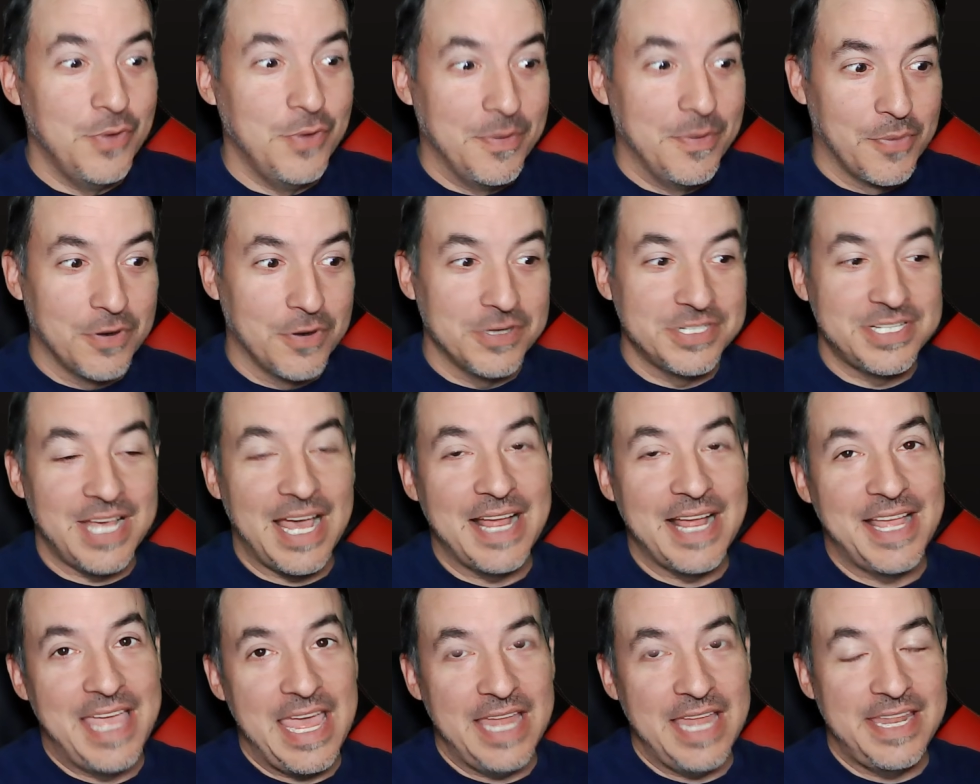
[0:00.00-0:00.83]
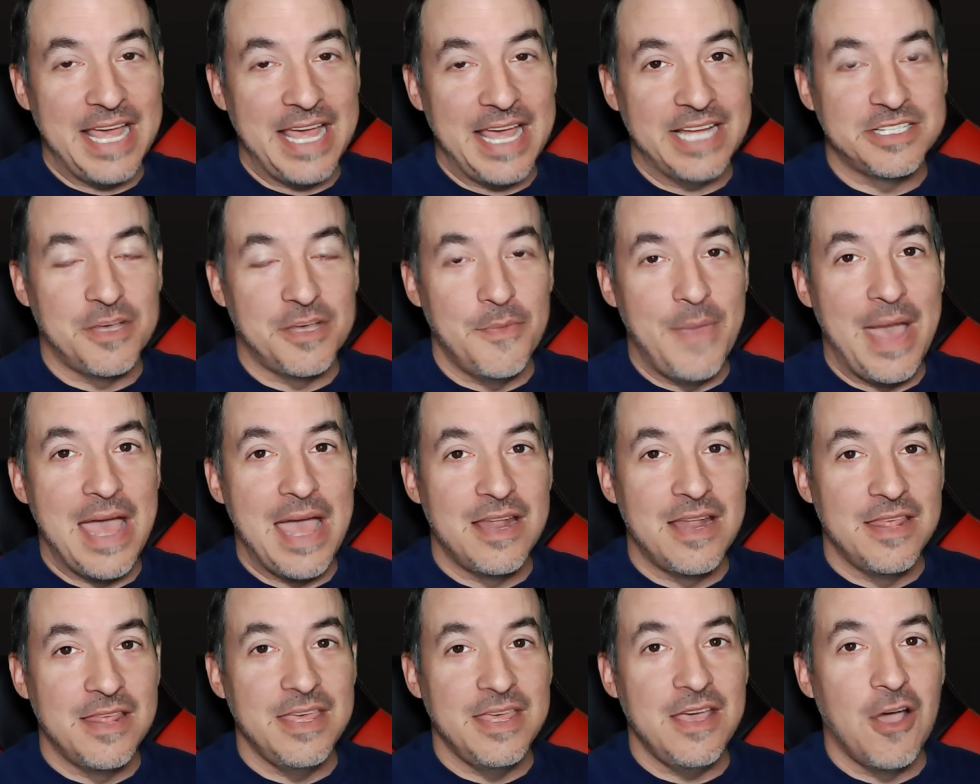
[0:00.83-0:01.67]
And Burnside takes
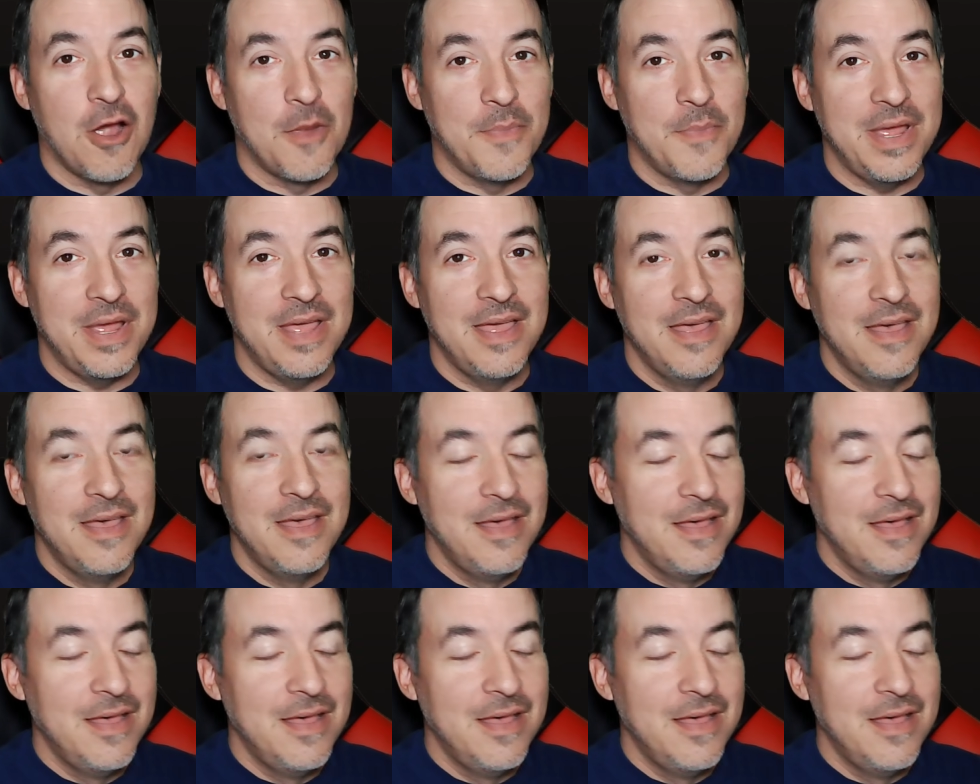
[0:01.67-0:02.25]
command of the Army